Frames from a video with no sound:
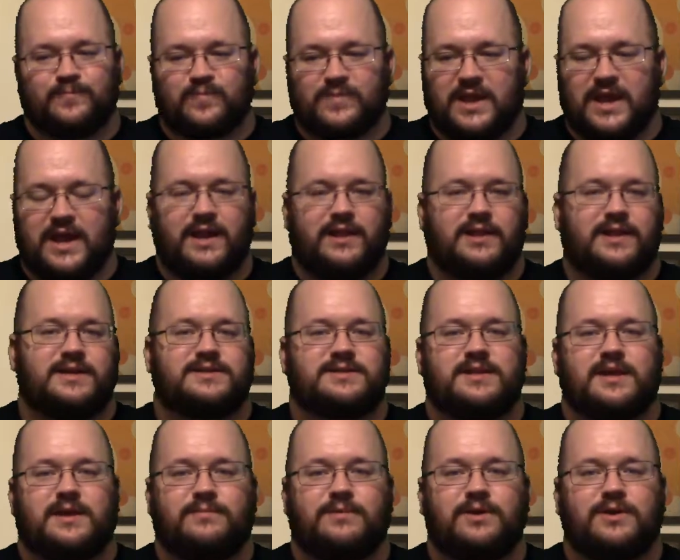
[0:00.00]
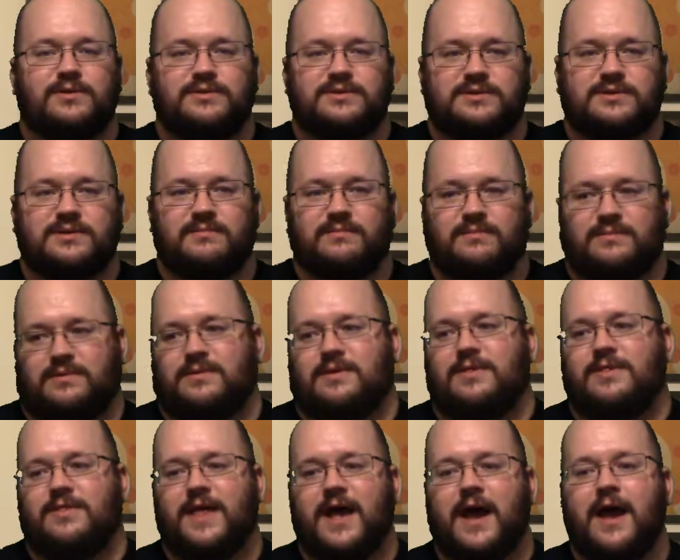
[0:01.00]
it lets them use
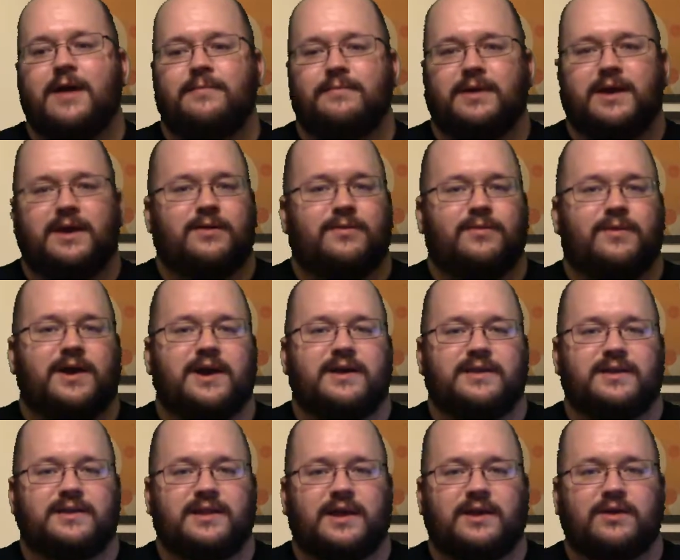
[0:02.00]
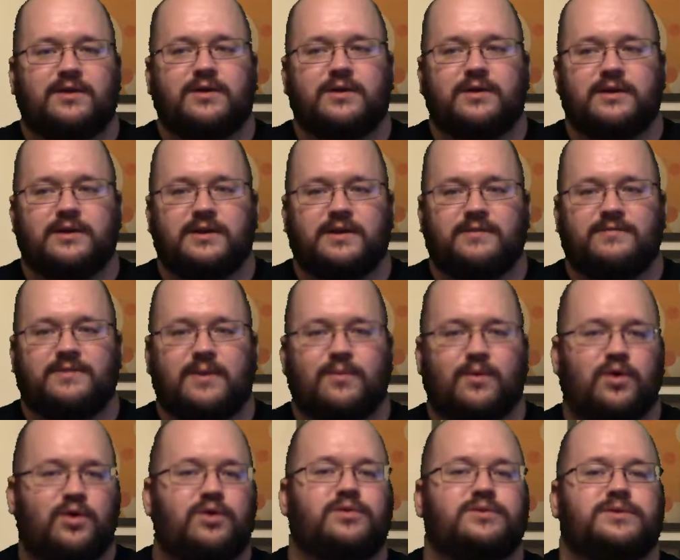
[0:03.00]
them in a way that they couldn't if they
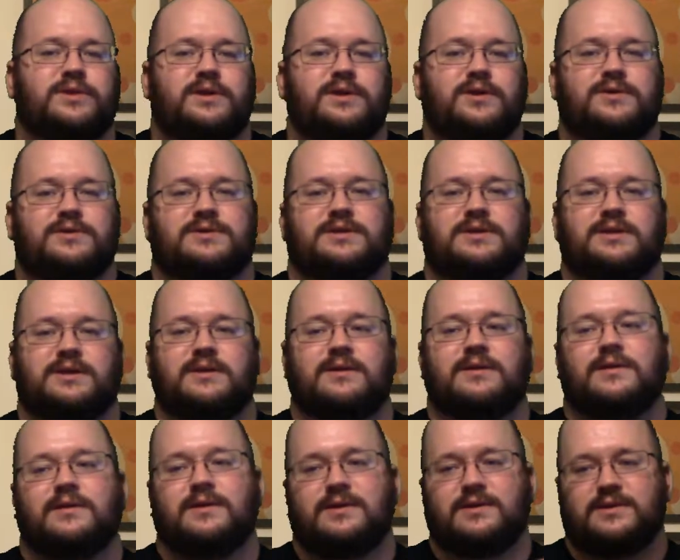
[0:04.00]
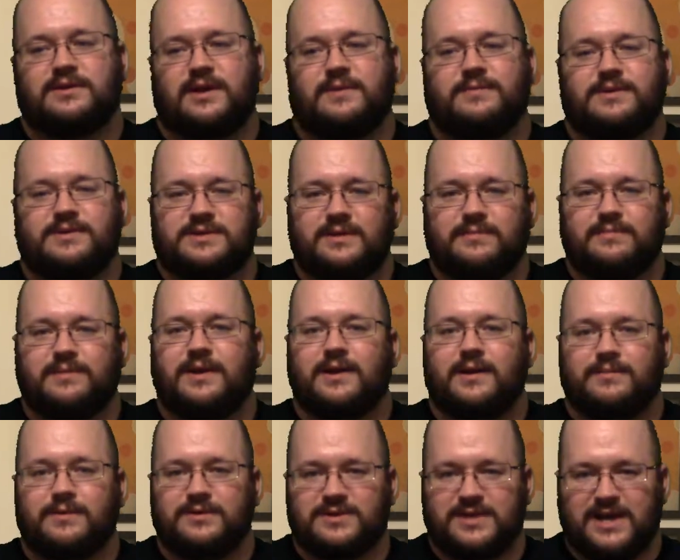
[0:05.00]
were only using
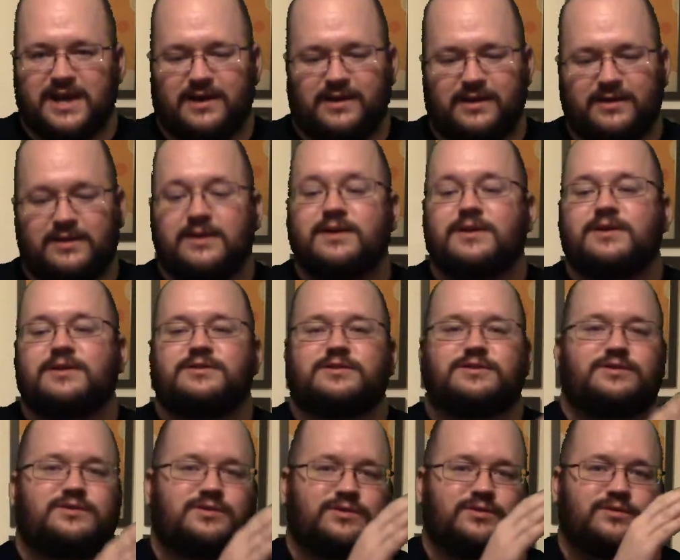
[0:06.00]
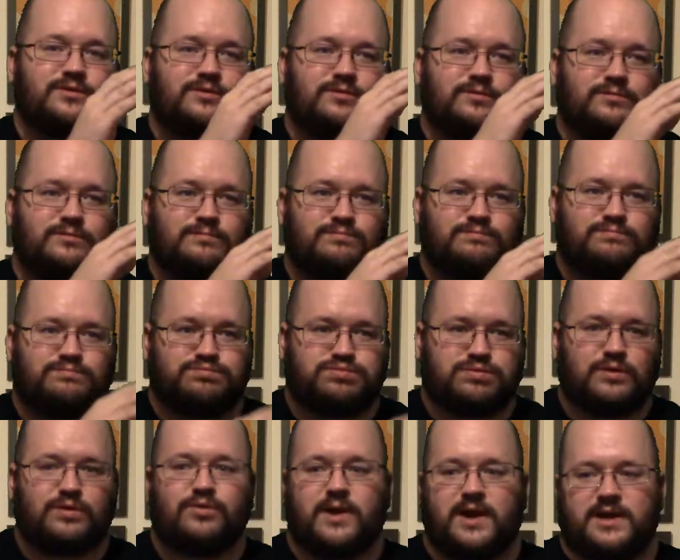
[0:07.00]
WCPW talent to
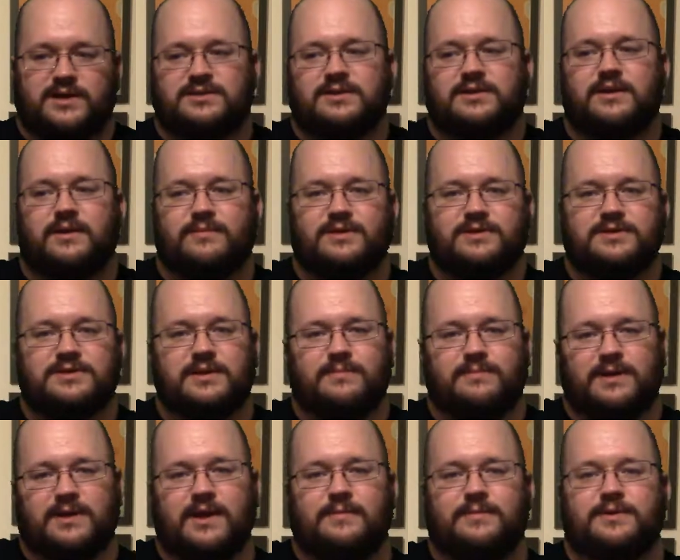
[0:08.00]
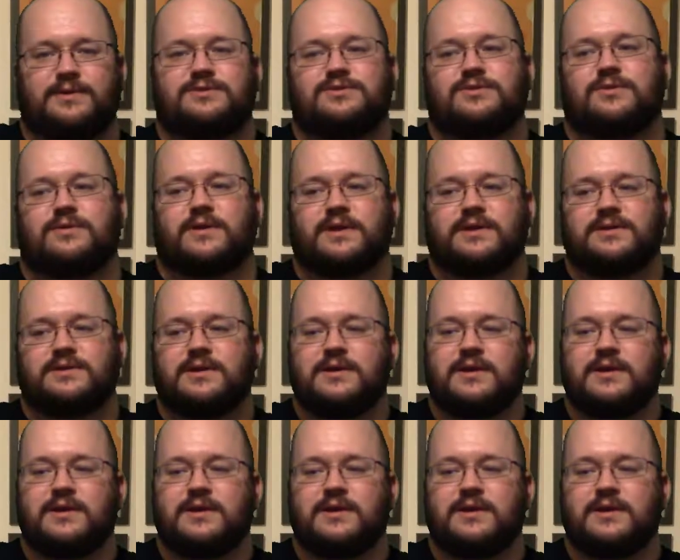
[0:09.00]
progress the WCPW stories.